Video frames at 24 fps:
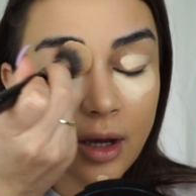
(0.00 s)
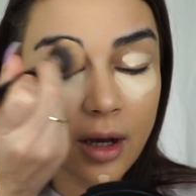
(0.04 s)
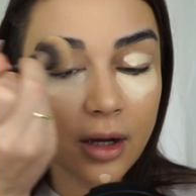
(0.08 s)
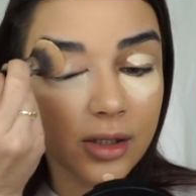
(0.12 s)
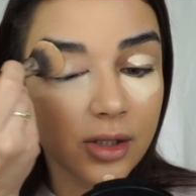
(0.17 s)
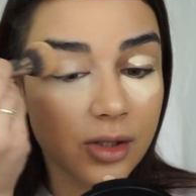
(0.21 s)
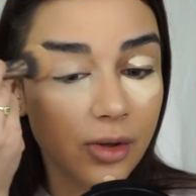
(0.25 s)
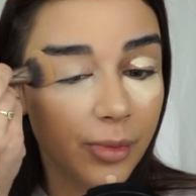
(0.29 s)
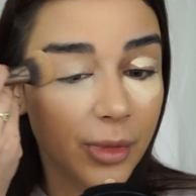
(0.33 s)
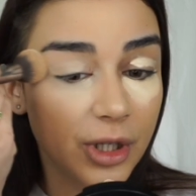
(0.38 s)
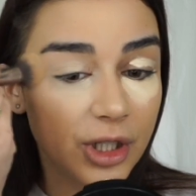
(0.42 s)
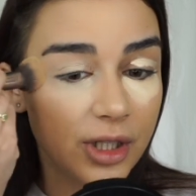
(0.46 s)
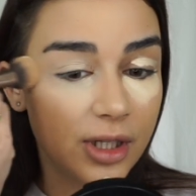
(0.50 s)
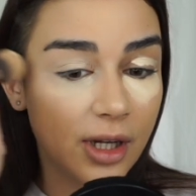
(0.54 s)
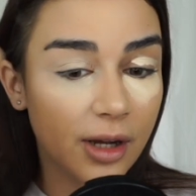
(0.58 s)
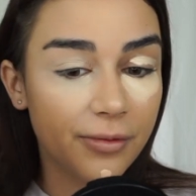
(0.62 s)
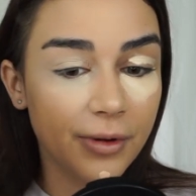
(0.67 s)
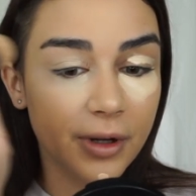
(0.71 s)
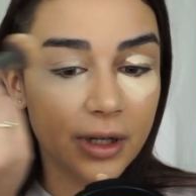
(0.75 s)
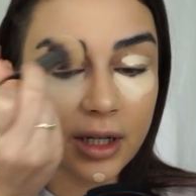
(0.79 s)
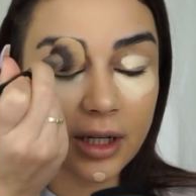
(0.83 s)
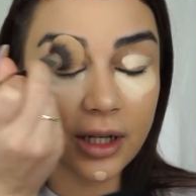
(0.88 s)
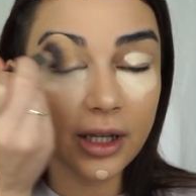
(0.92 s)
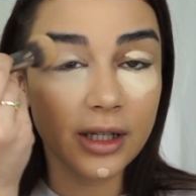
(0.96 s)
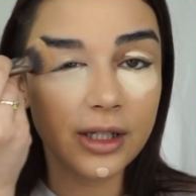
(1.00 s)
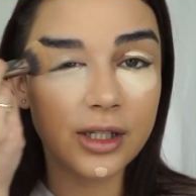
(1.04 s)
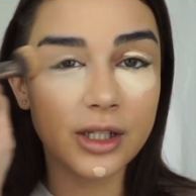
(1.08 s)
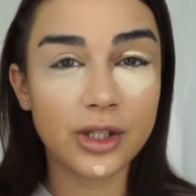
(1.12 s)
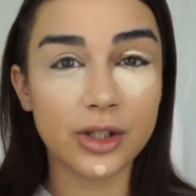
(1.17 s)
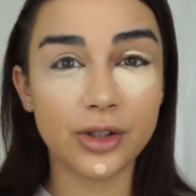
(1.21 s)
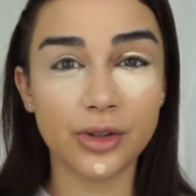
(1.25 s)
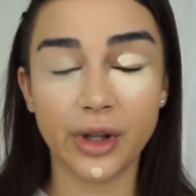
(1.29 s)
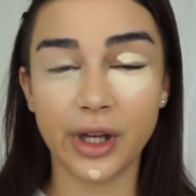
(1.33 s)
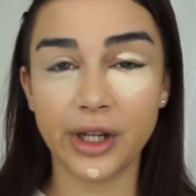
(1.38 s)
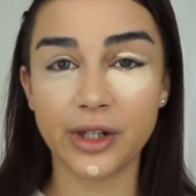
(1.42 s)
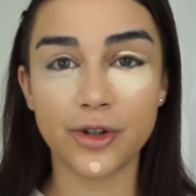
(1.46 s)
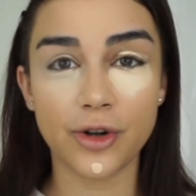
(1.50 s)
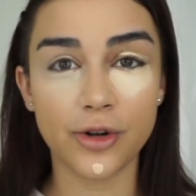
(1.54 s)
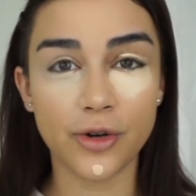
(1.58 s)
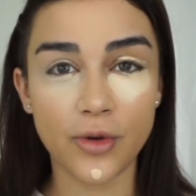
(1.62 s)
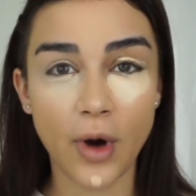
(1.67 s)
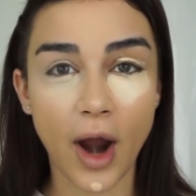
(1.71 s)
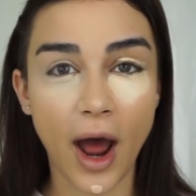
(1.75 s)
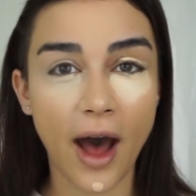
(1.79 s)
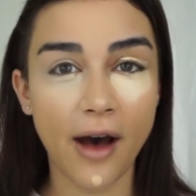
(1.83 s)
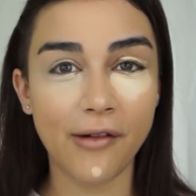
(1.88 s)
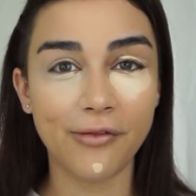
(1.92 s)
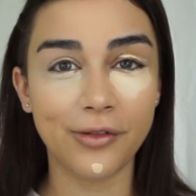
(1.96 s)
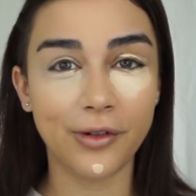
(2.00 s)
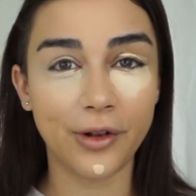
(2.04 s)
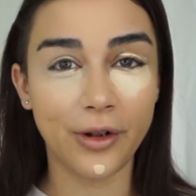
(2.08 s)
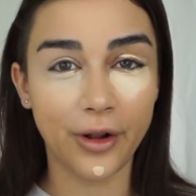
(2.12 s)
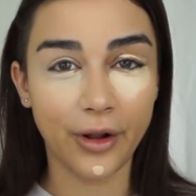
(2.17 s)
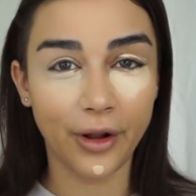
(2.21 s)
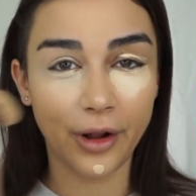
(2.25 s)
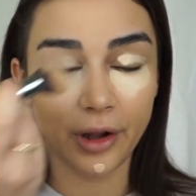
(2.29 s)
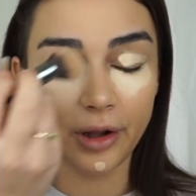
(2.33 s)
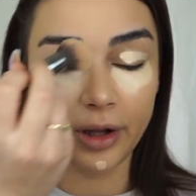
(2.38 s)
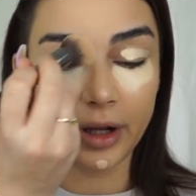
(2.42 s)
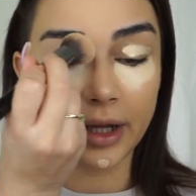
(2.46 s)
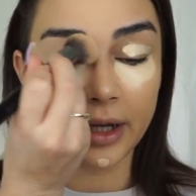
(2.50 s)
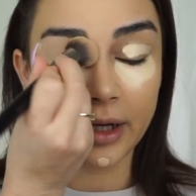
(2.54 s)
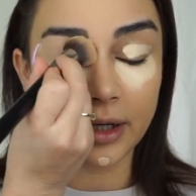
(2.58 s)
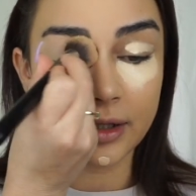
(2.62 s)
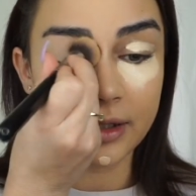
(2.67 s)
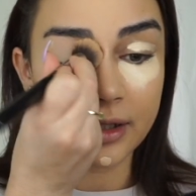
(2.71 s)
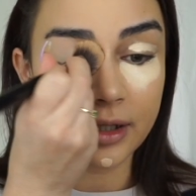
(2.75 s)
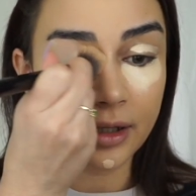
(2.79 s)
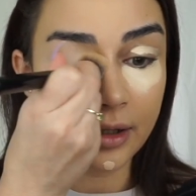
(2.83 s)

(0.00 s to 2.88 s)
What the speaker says: So much stuff I didn't get to do, like travel and